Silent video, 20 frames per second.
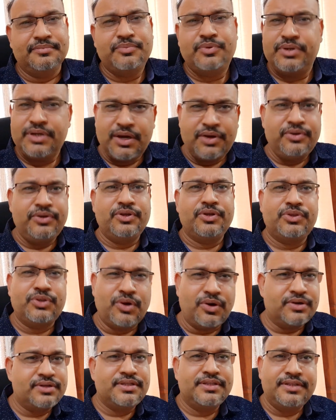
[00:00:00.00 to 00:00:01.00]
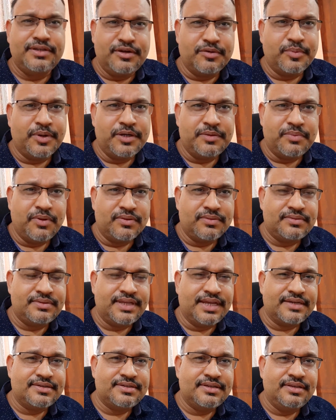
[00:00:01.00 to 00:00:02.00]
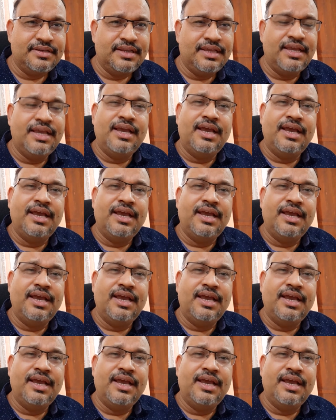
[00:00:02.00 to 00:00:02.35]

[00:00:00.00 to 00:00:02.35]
Put down your thoughts in the comment section,